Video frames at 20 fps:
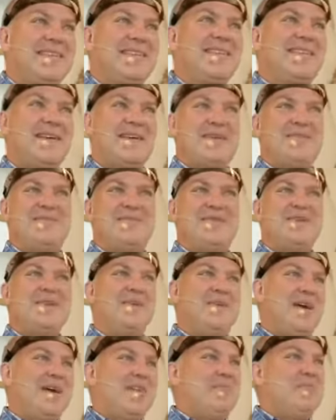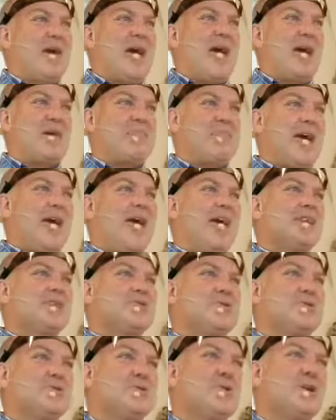we don't have
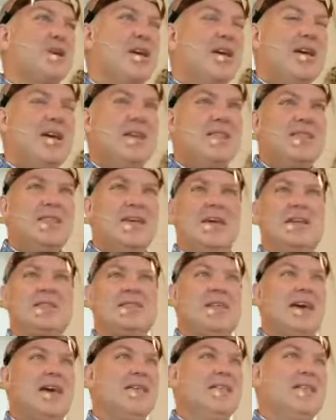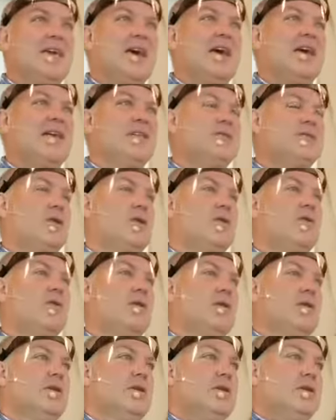backpacks or things like that. So
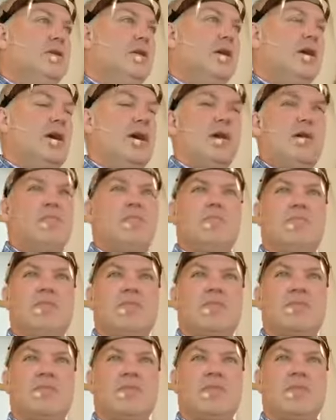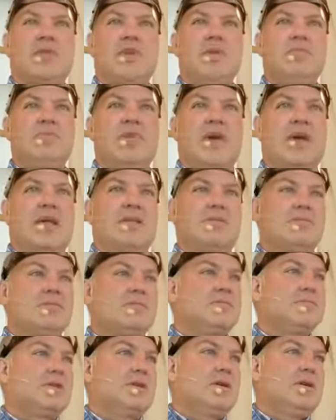um, keep that.
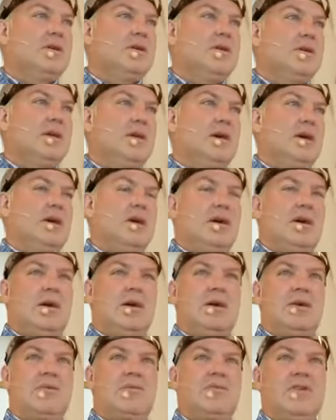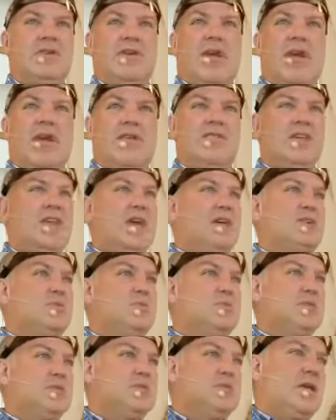Uh, if you have
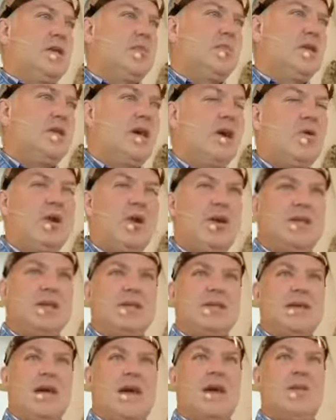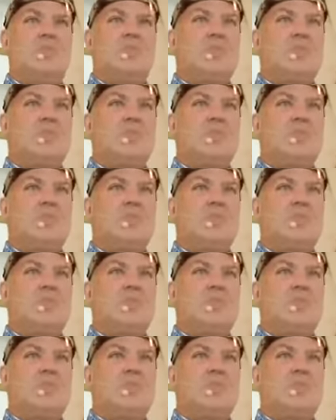announcements, let me know ahead of time.